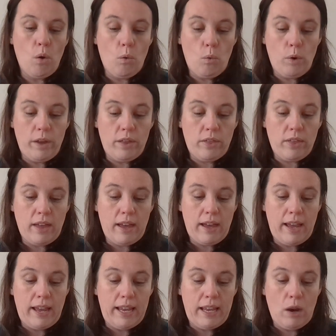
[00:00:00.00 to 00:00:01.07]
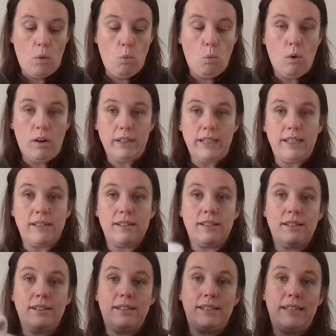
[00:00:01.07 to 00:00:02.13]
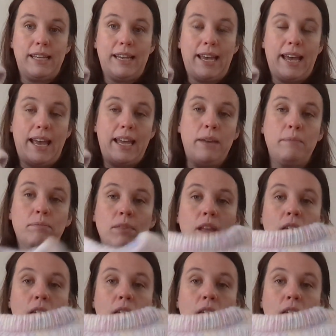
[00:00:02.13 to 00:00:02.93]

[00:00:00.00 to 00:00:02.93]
with a white DK